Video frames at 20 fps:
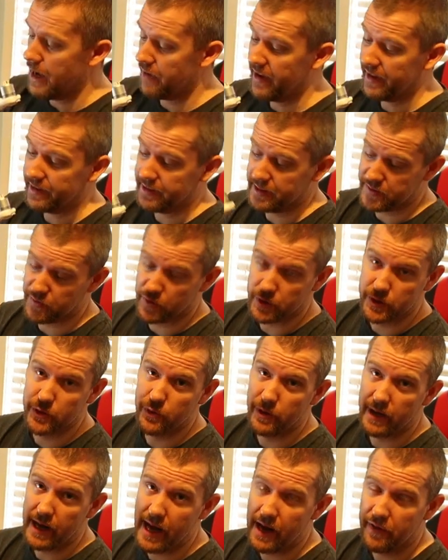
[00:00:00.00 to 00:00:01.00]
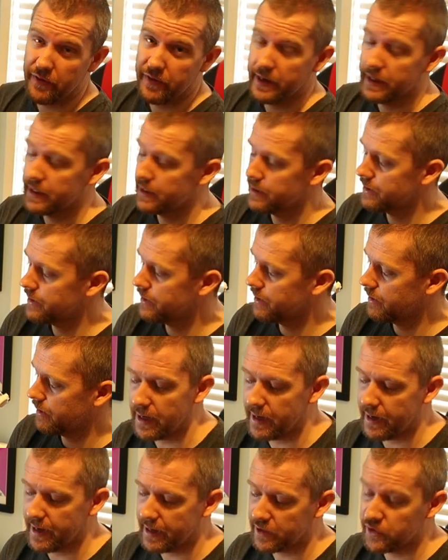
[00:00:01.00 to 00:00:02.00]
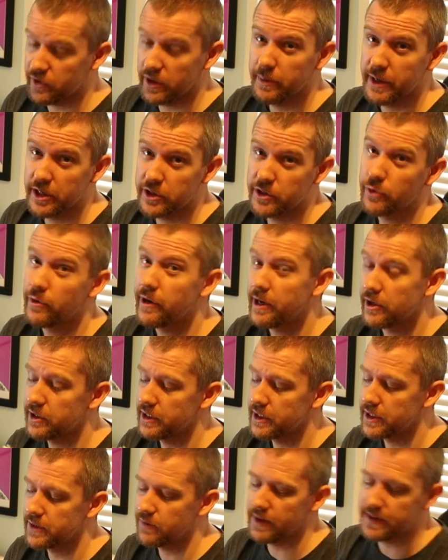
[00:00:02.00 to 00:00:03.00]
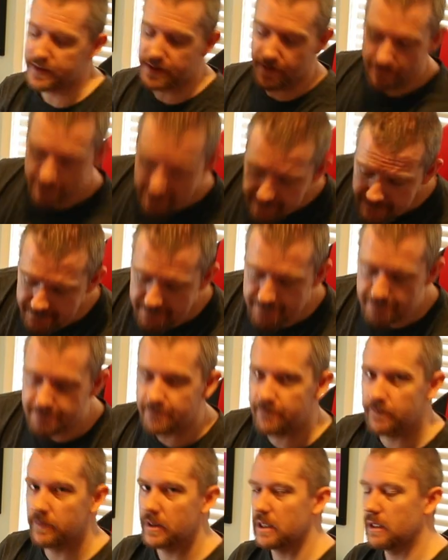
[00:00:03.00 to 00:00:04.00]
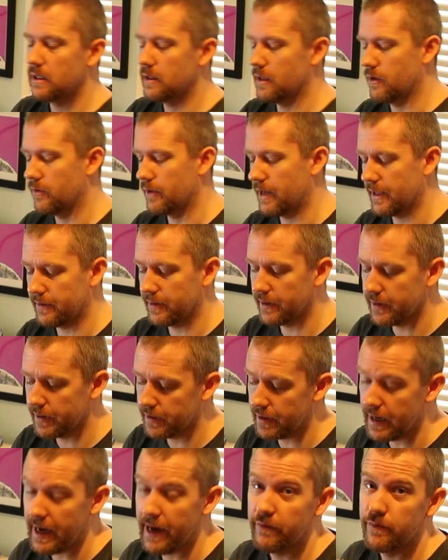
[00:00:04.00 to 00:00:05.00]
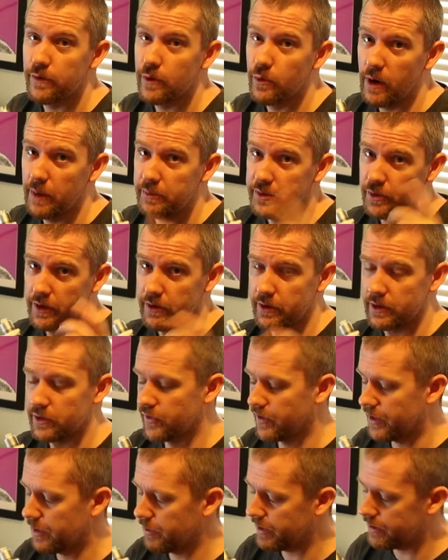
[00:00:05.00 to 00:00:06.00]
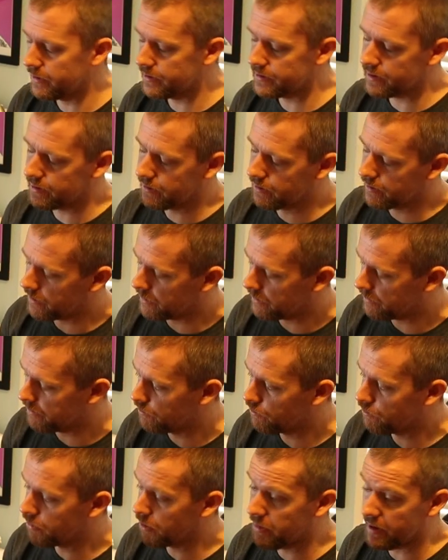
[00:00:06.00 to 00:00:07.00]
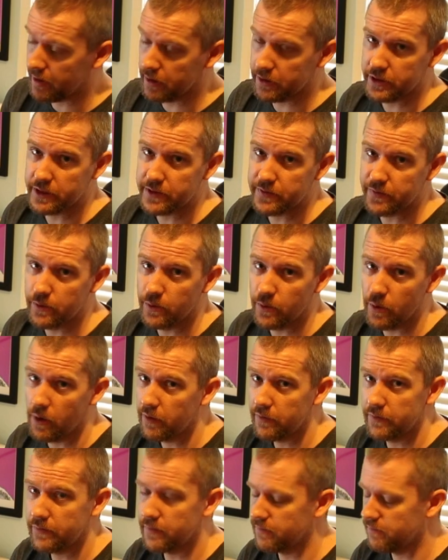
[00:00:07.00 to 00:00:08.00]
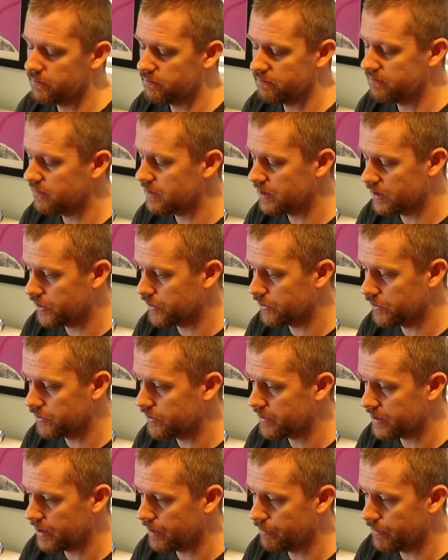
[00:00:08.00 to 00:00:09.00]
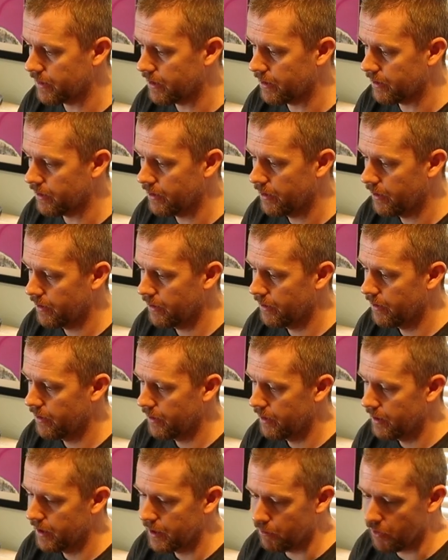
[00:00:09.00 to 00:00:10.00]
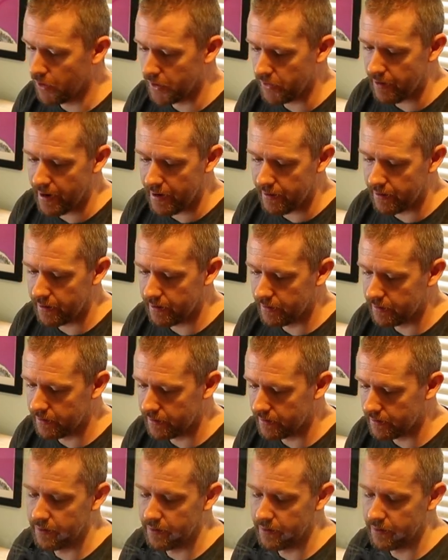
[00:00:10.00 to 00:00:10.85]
I've had this for 2.5 years. I actually managed to crash this once. No, not here. I flew up to 120 meters and the propeller just flew off due to some motor error.